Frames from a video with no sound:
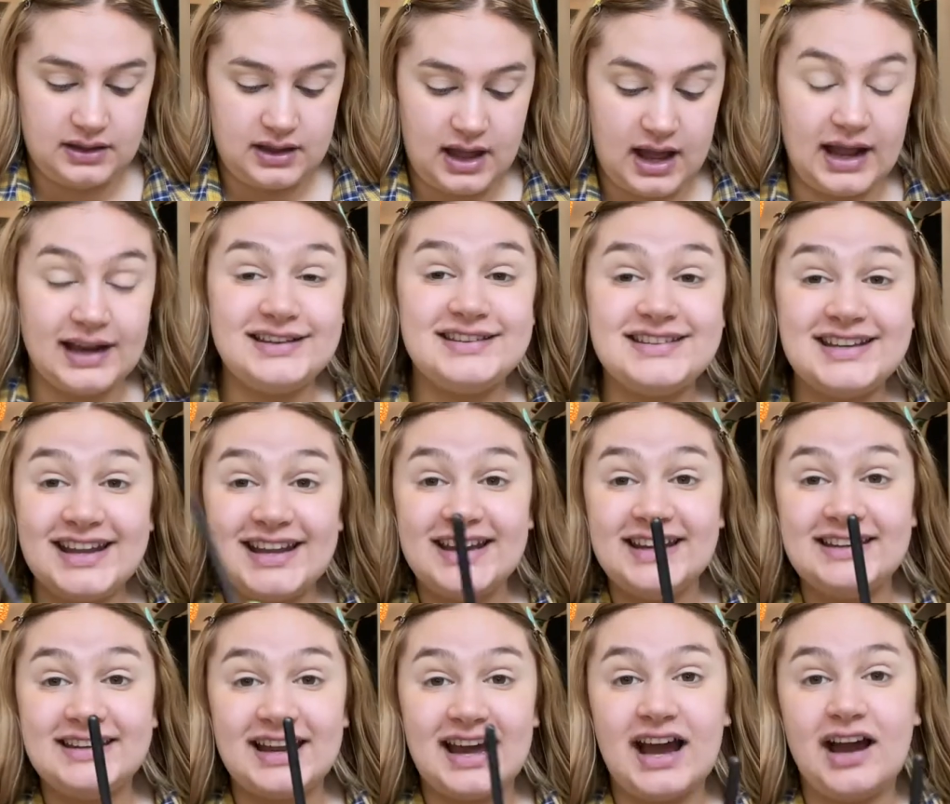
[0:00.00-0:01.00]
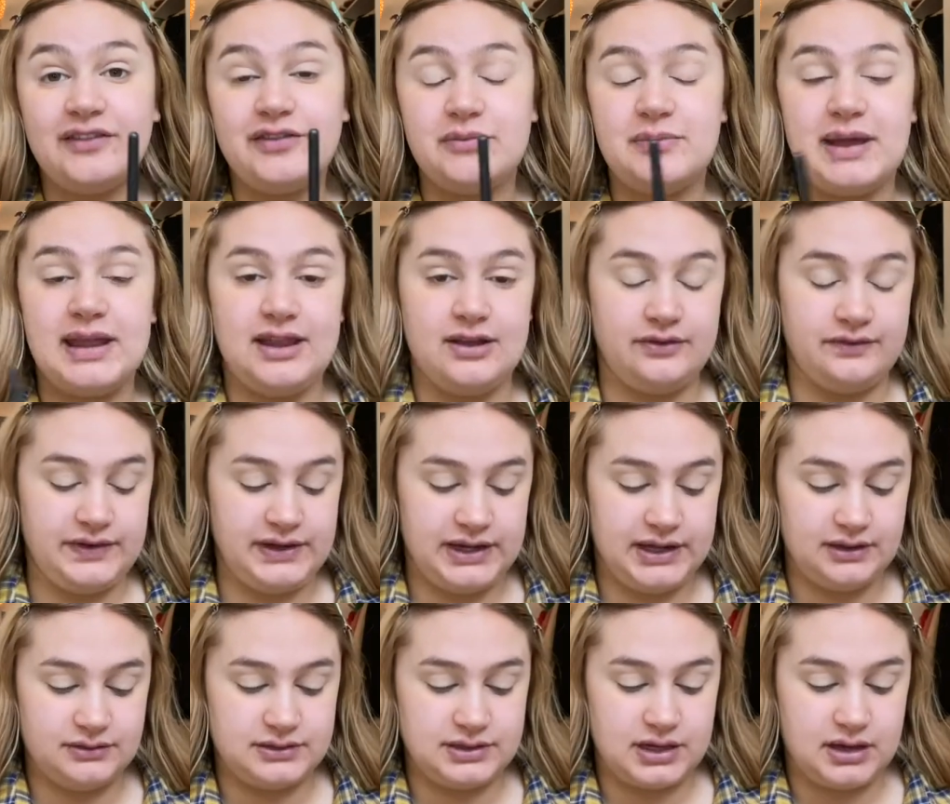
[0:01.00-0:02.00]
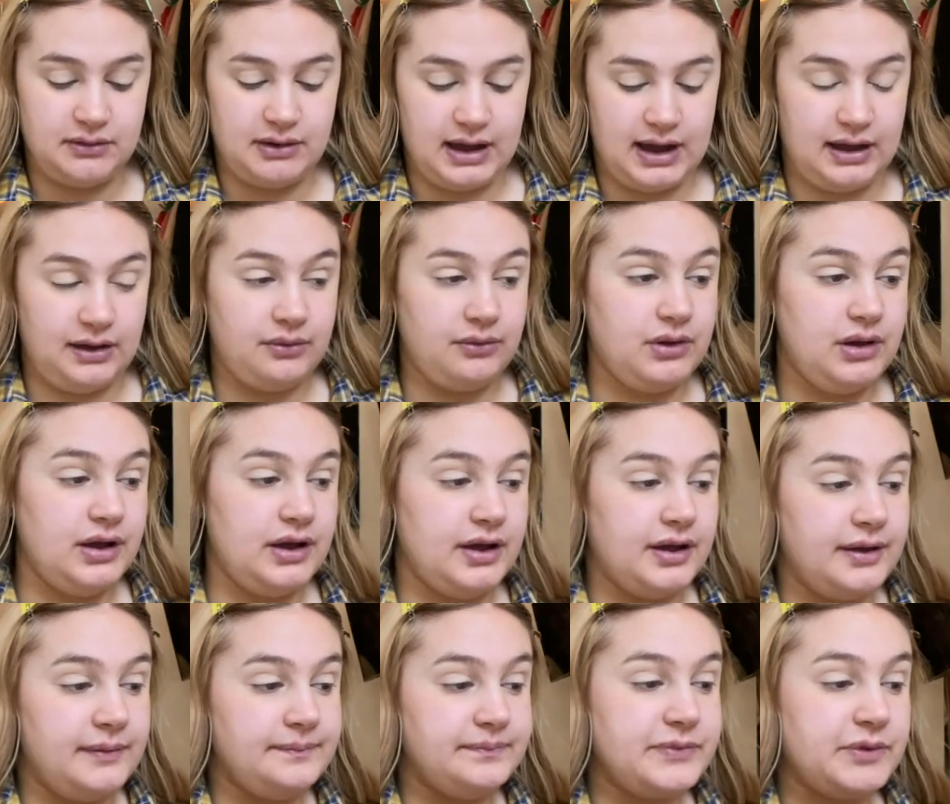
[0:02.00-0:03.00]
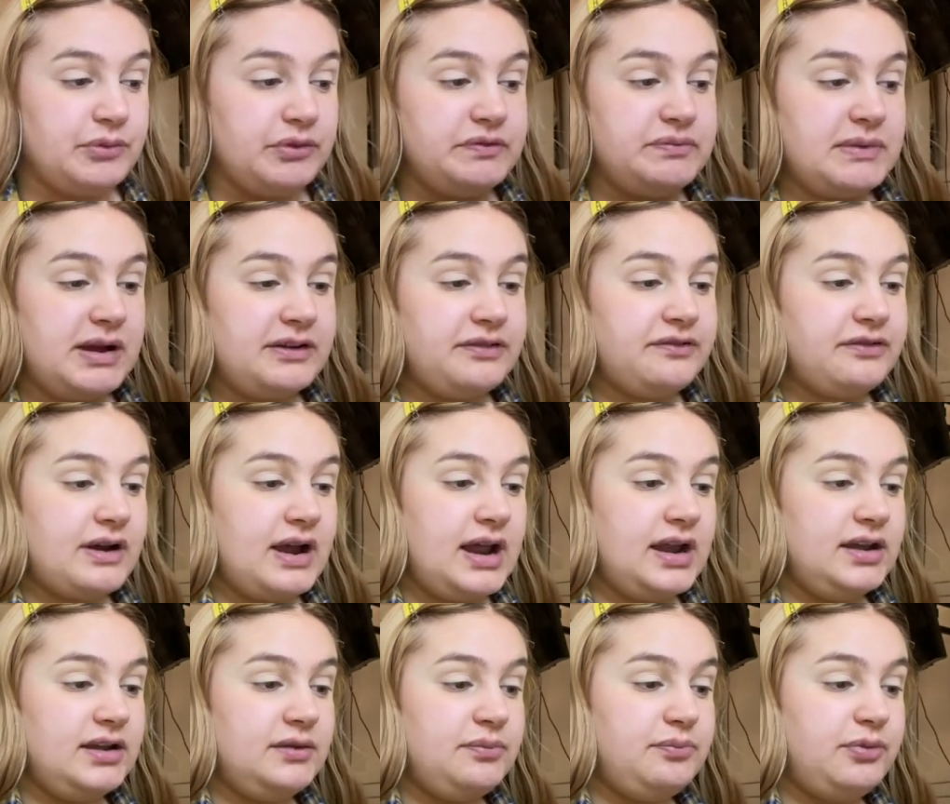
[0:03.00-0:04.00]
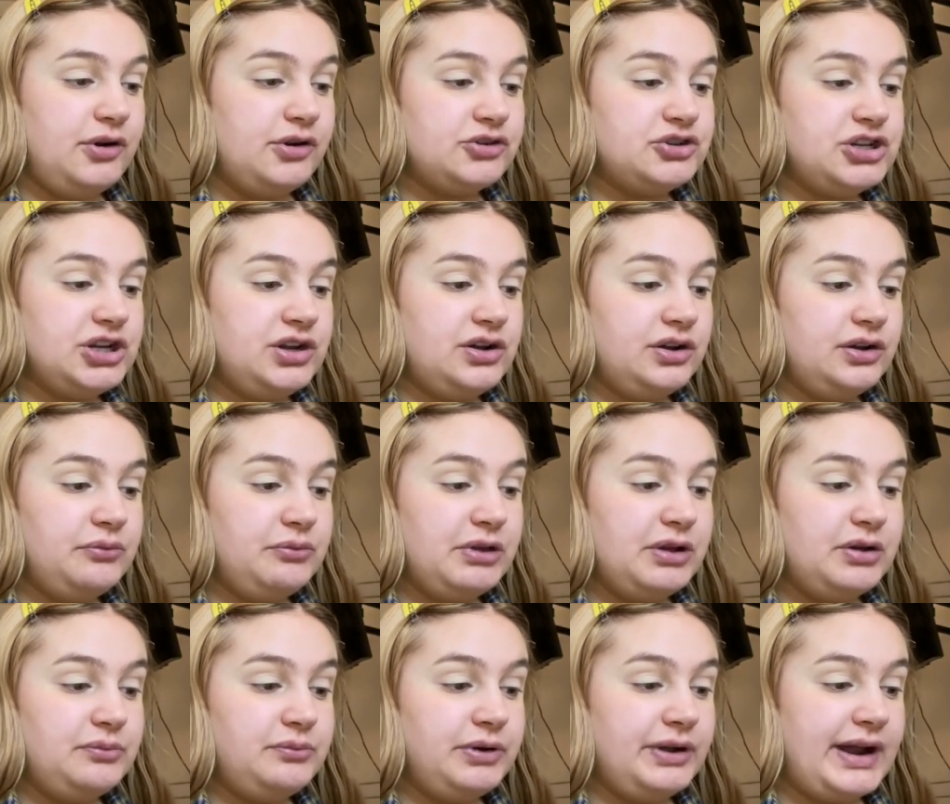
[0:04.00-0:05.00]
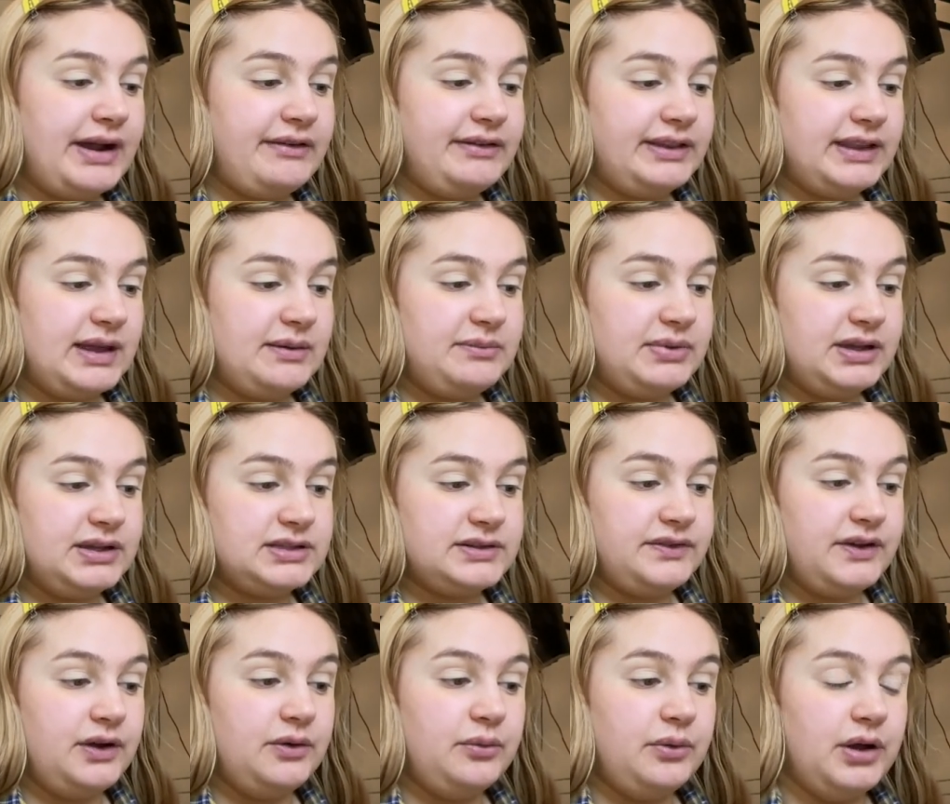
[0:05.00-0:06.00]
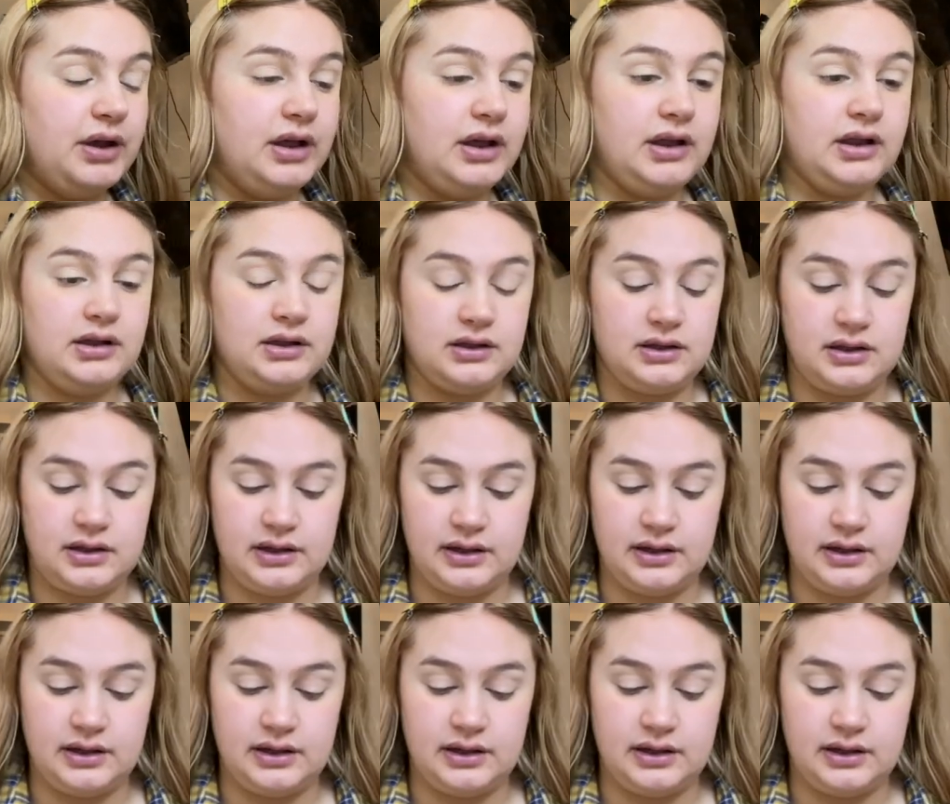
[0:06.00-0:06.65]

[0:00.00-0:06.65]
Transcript: I did have a makeup video to go out um, with my friend, but she could we couldn't put it out at the end because of her work.